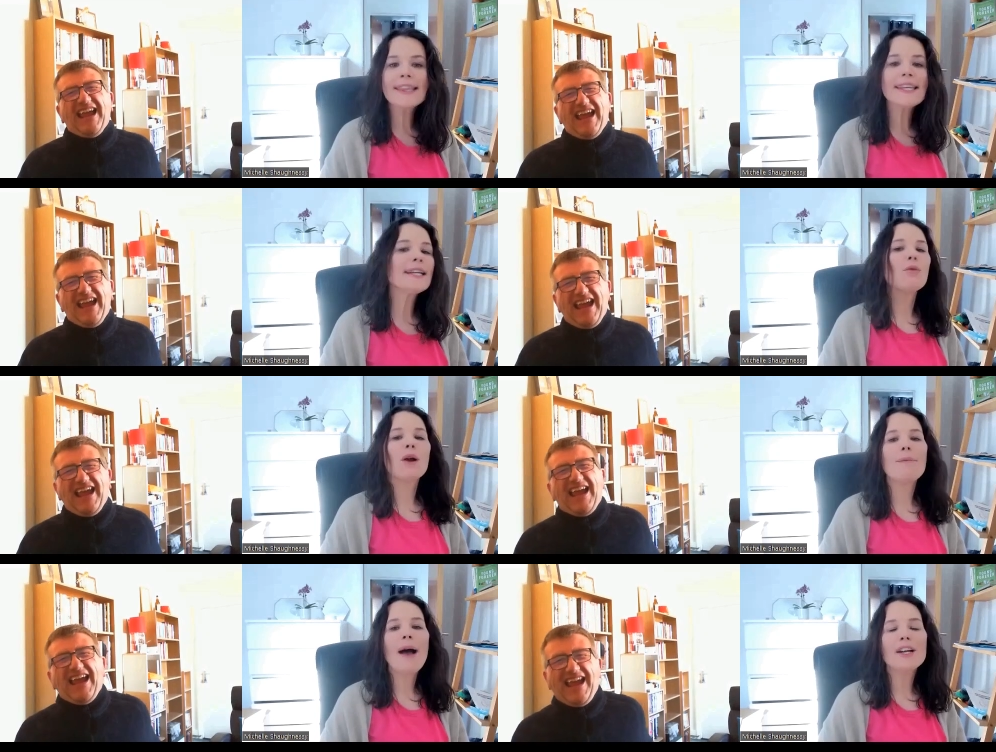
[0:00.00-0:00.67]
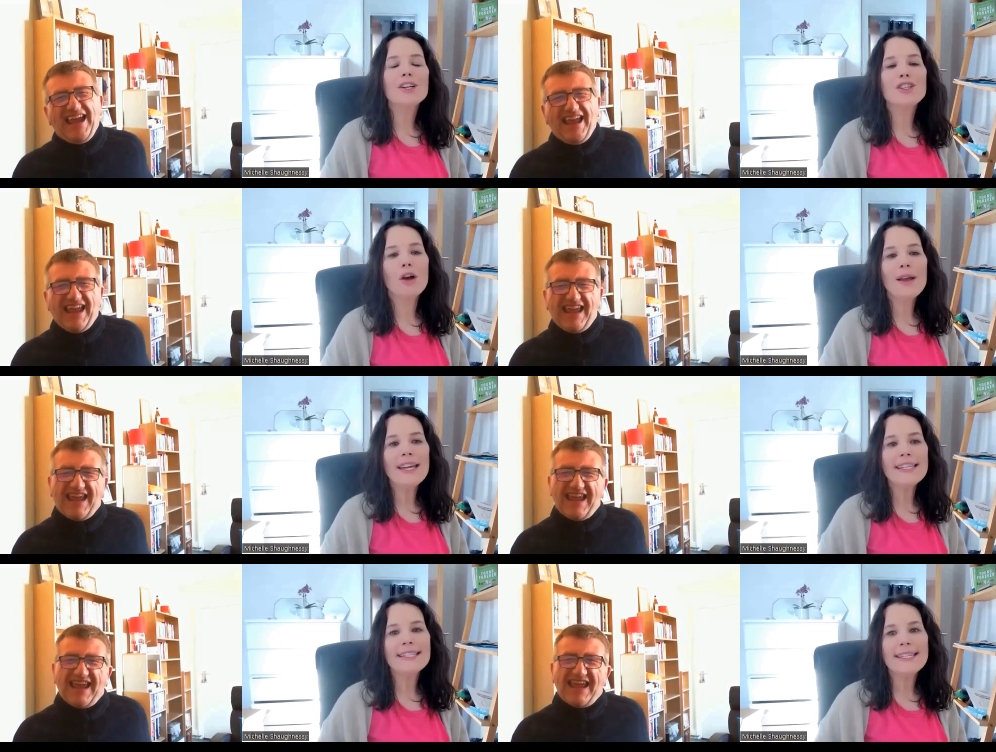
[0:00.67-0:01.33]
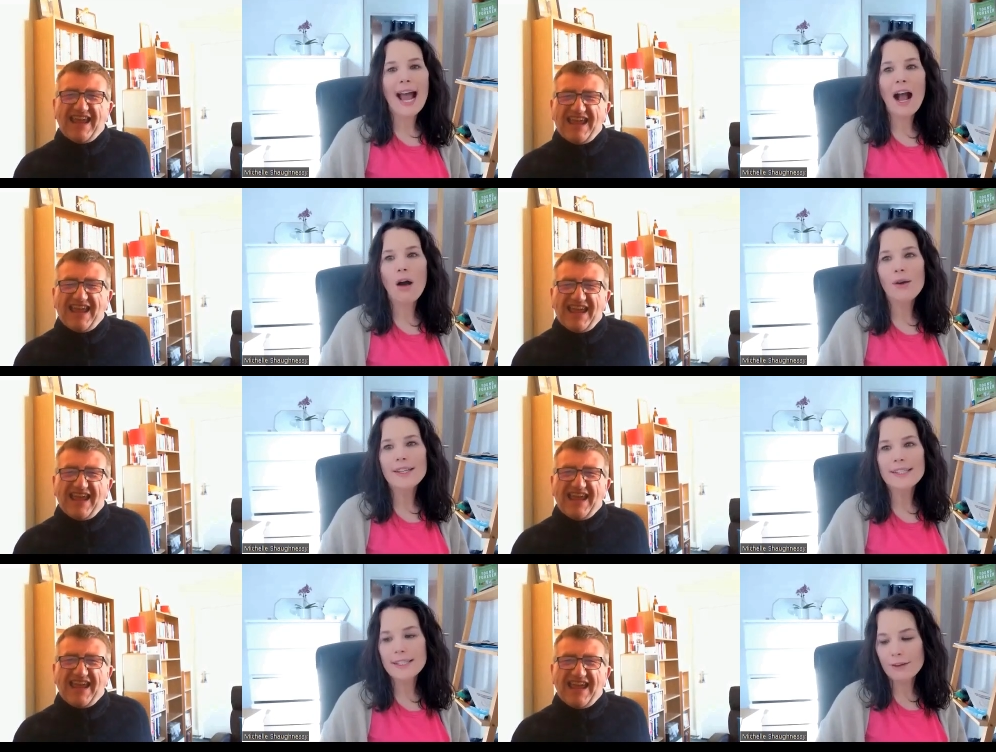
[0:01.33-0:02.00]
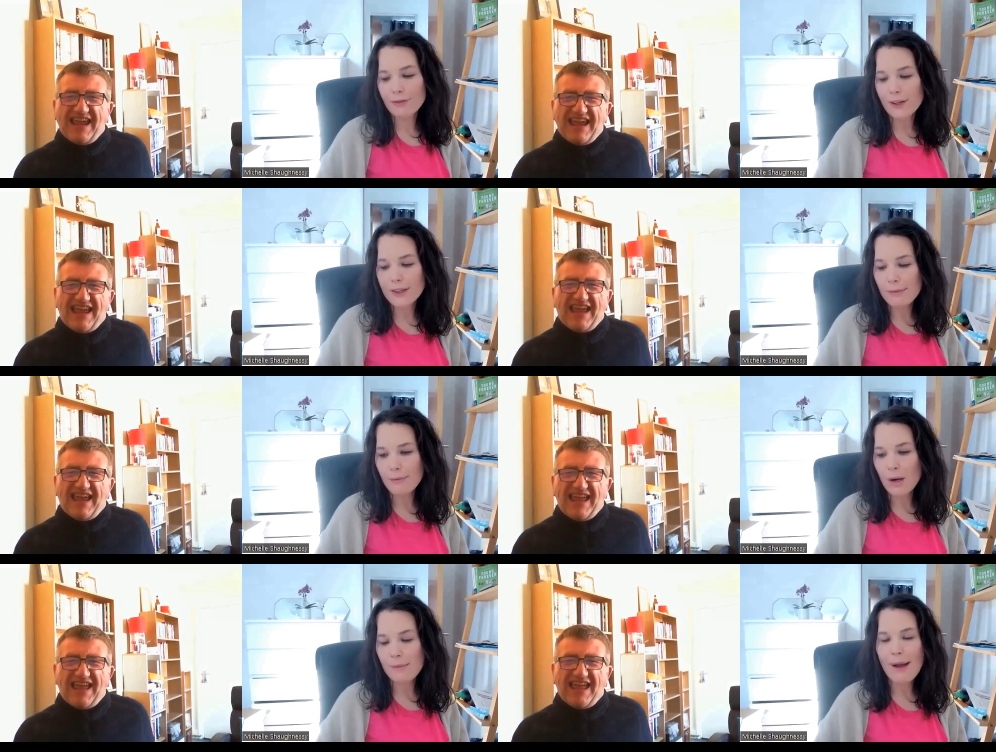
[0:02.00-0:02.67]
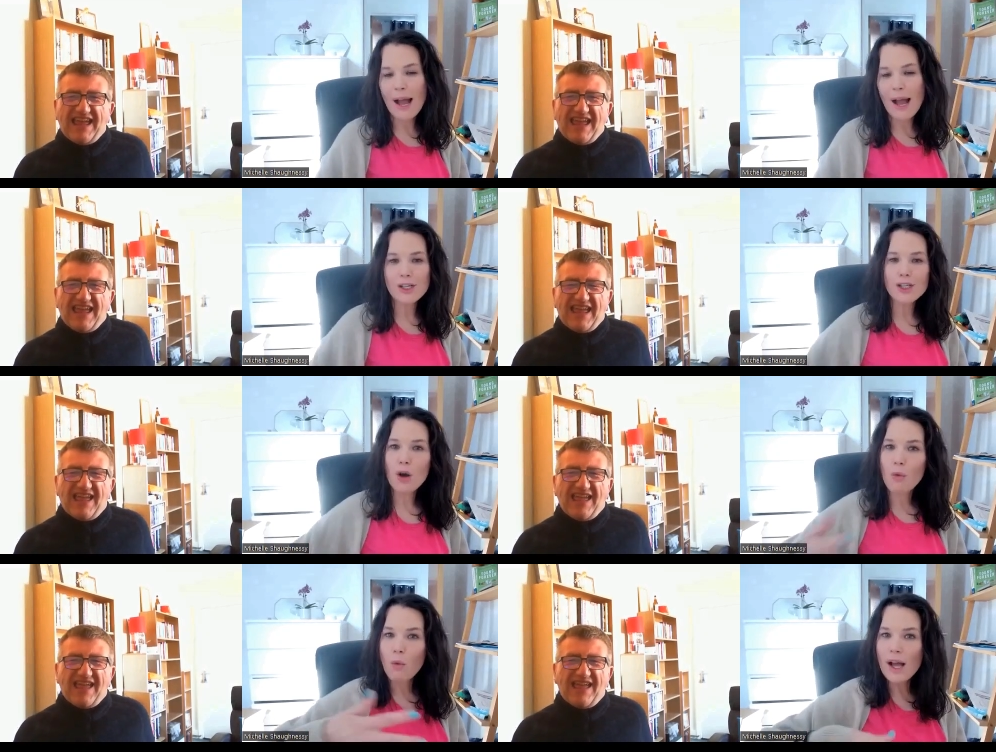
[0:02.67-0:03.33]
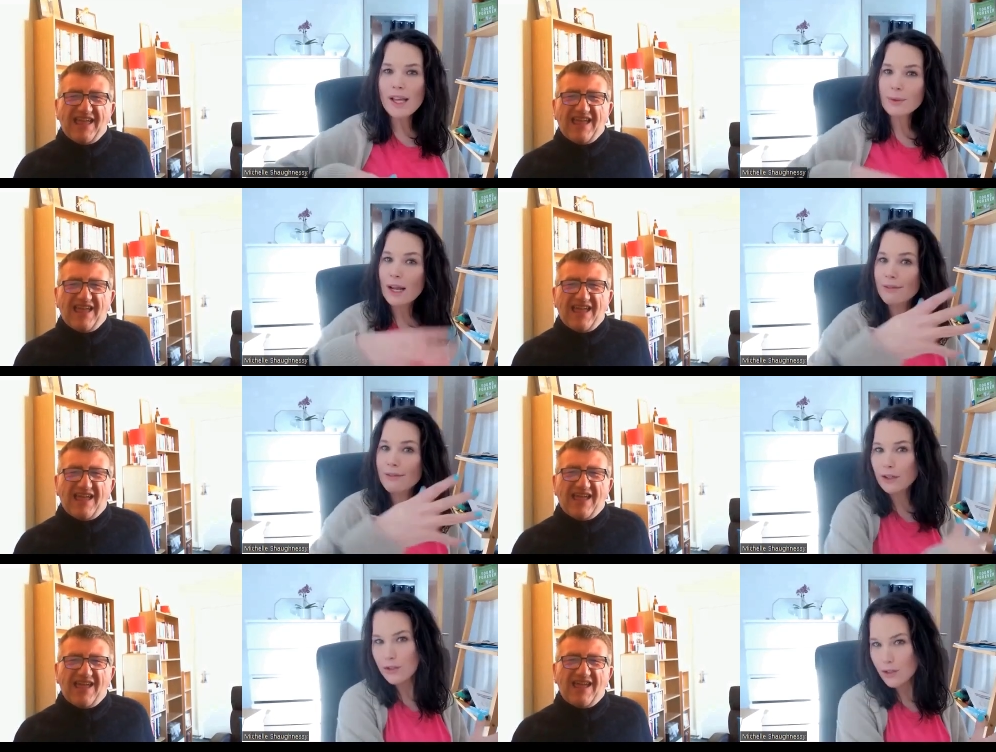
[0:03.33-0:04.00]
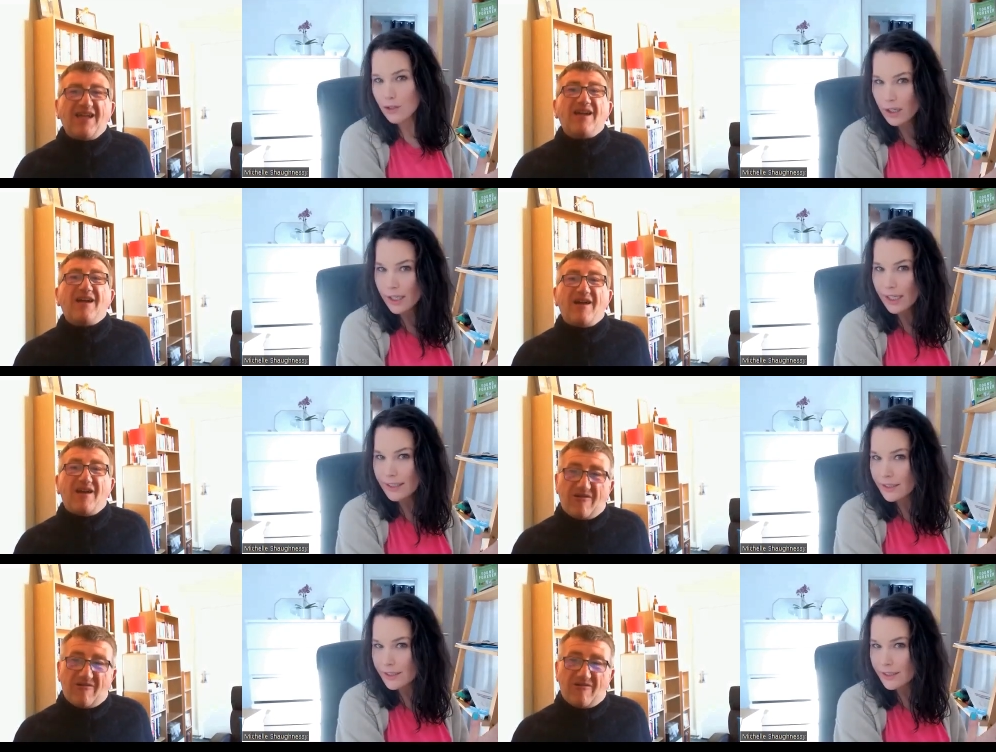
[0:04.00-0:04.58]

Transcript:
Speaker 1: think what a bad show is now is different than what a bad show was when I first started.